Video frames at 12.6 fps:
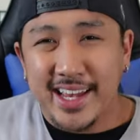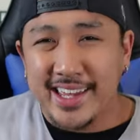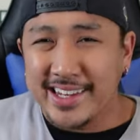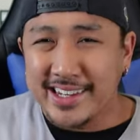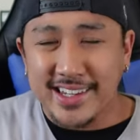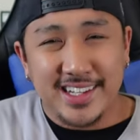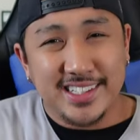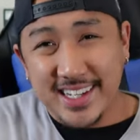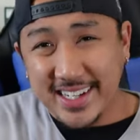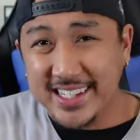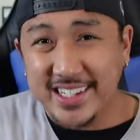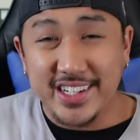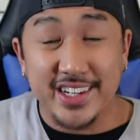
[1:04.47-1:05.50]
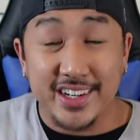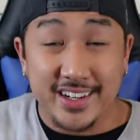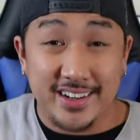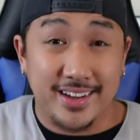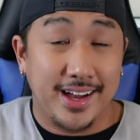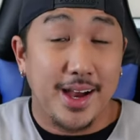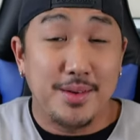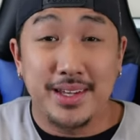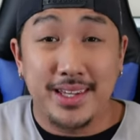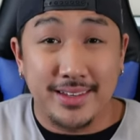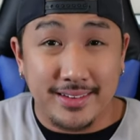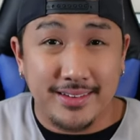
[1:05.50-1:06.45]
And the second year, I
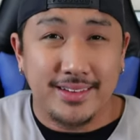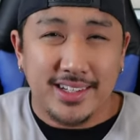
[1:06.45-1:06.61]
mean,